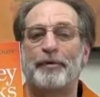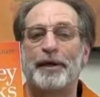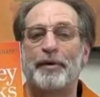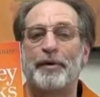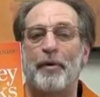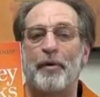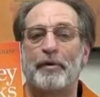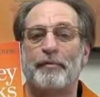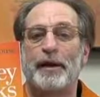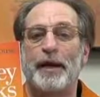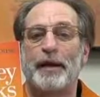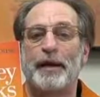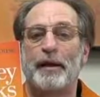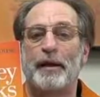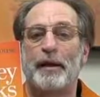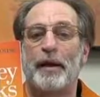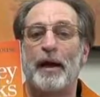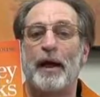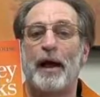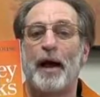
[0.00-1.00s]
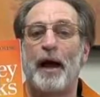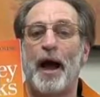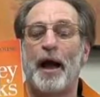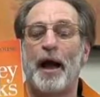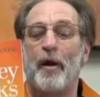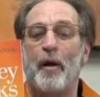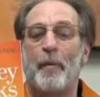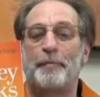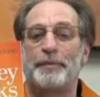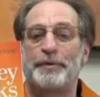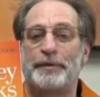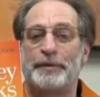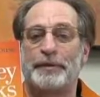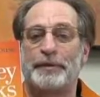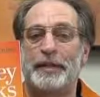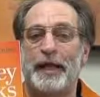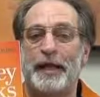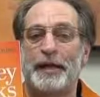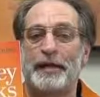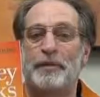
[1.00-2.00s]
pre-order it. I hope
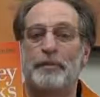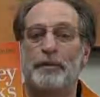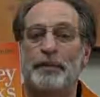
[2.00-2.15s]
that you